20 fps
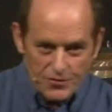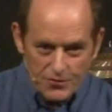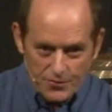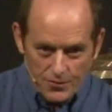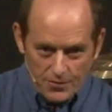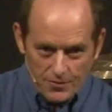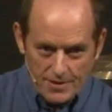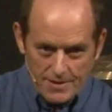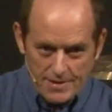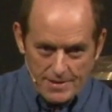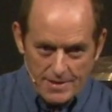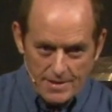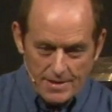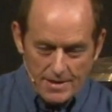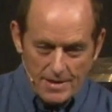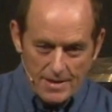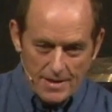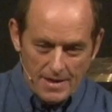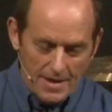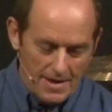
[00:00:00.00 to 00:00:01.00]
through it,
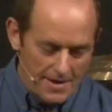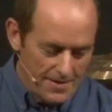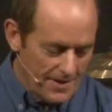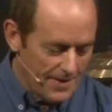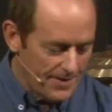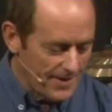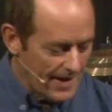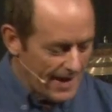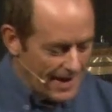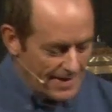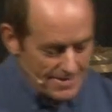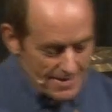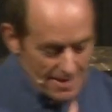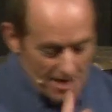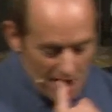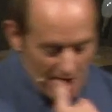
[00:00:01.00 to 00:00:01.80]
that they actually,